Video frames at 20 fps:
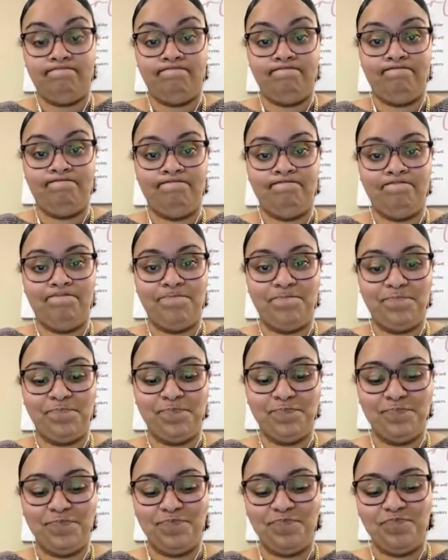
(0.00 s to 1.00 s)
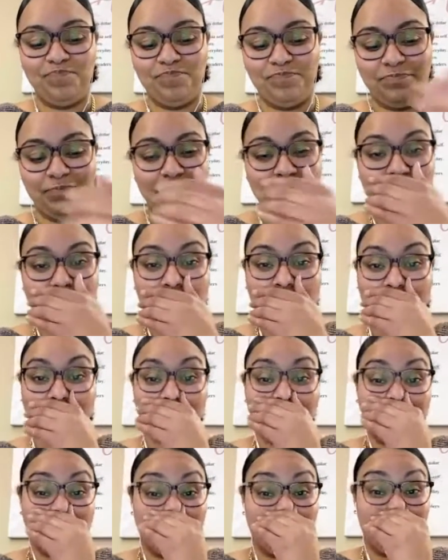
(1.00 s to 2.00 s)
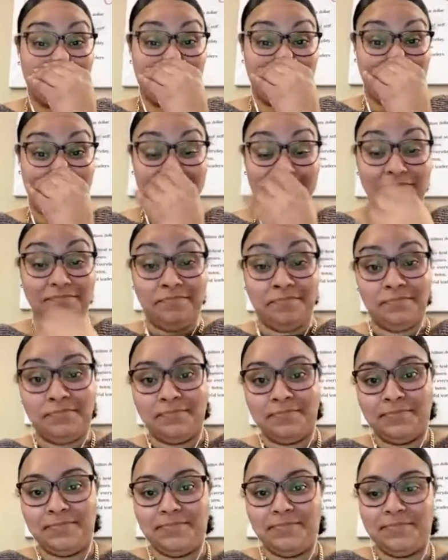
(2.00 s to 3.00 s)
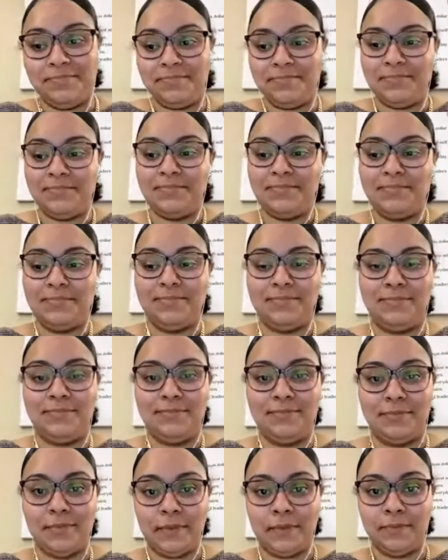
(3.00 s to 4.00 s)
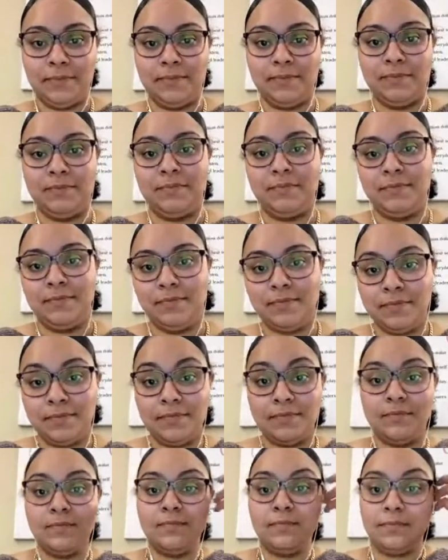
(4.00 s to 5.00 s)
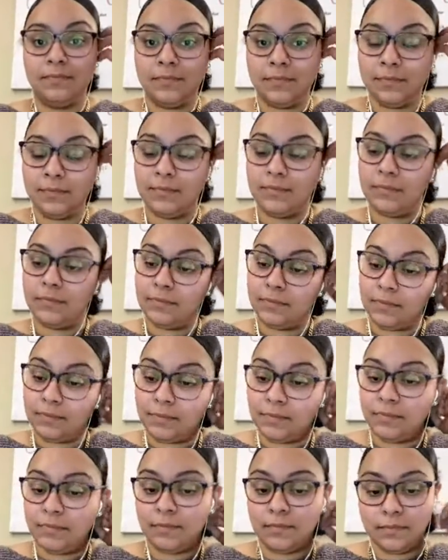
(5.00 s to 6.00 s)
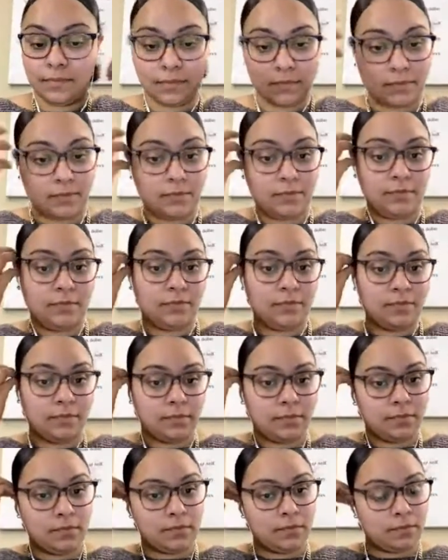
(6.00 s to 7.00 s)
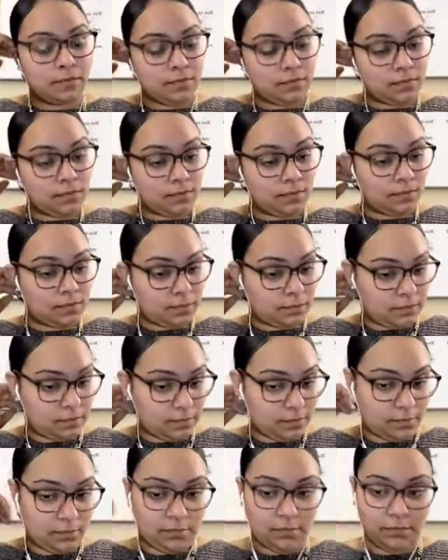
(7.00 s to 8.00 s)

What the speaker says: This person isn't speaking.